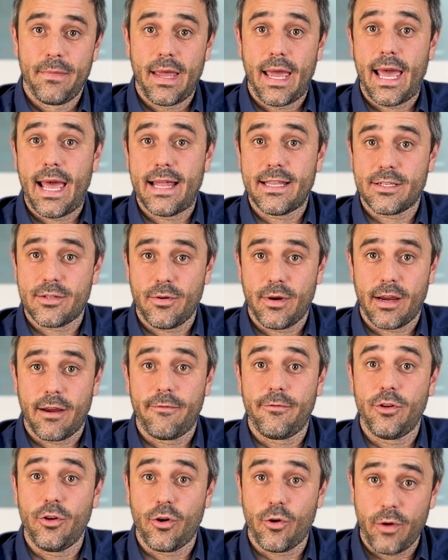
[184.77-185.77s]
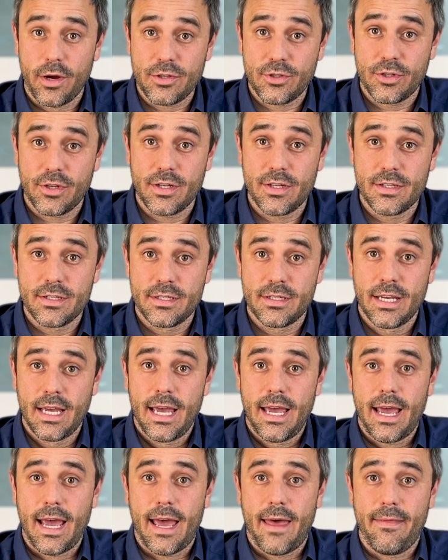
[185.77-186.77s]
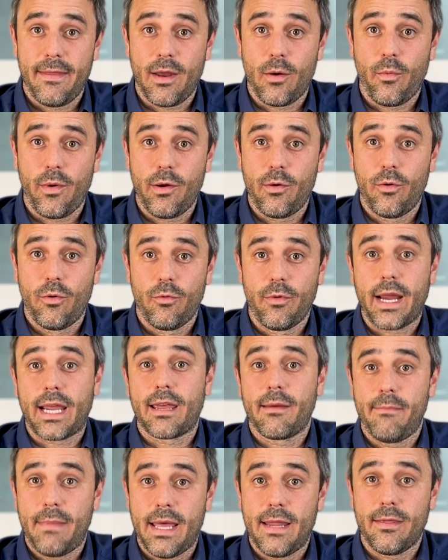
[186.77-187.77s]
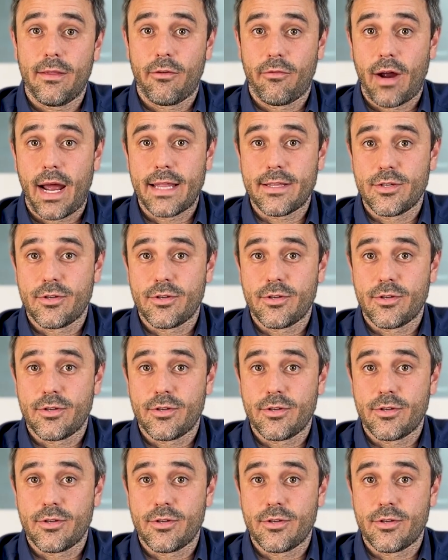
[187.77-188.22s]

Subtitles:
answering a few questions, and then we will recommend the right